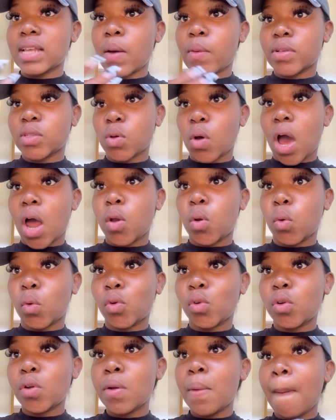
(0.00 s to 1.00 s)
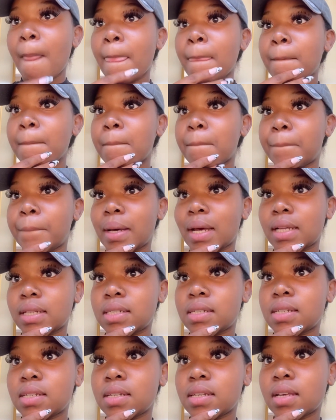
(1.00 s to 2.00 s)
I was alone,
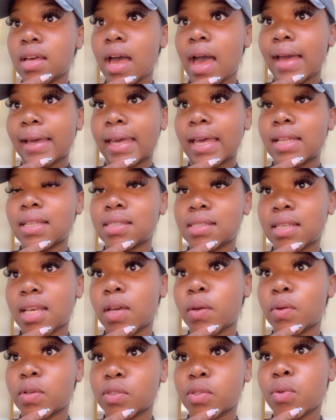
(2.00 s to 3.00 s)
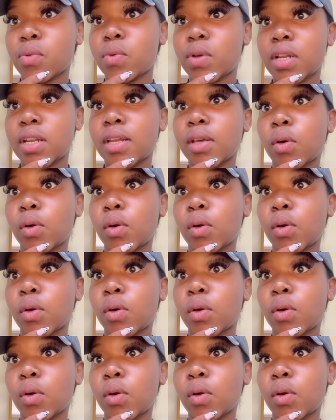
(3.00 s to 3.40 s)
but I can say it was a really